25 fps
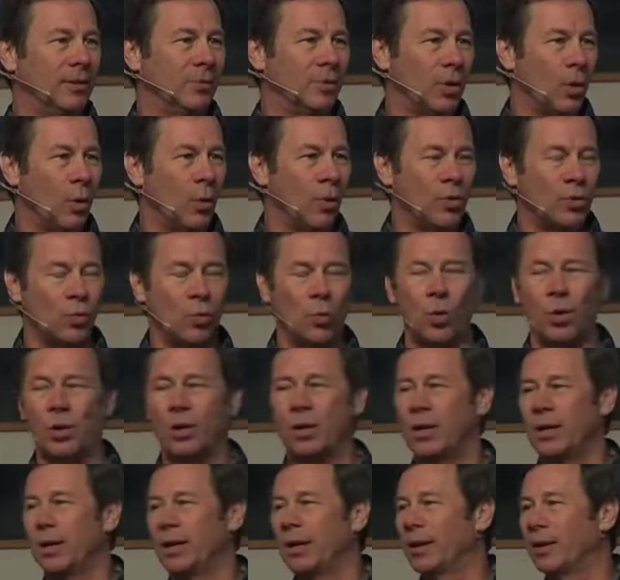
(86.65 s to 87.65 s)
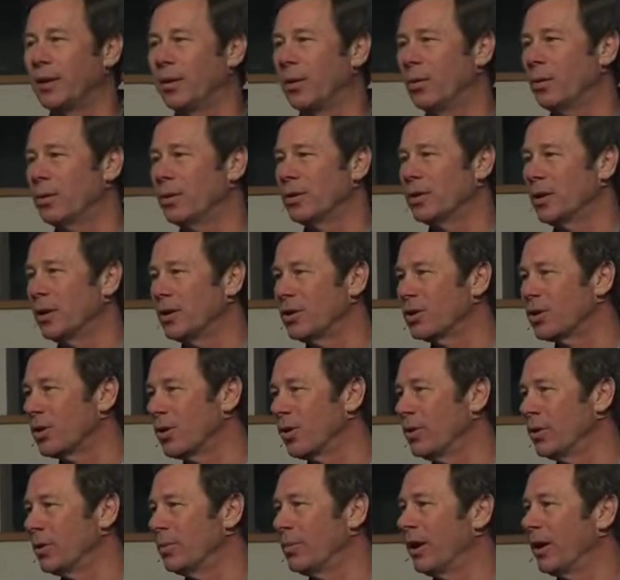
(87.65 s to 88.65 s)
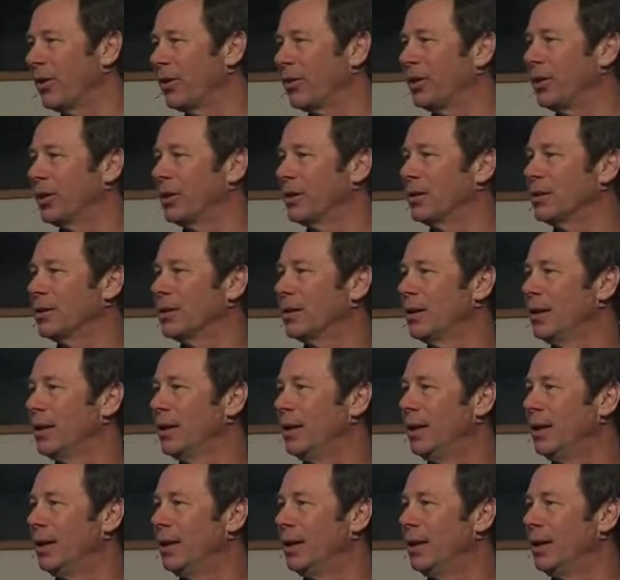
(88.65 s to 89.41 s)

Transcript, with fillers: He was always worrying and always uncertain about things.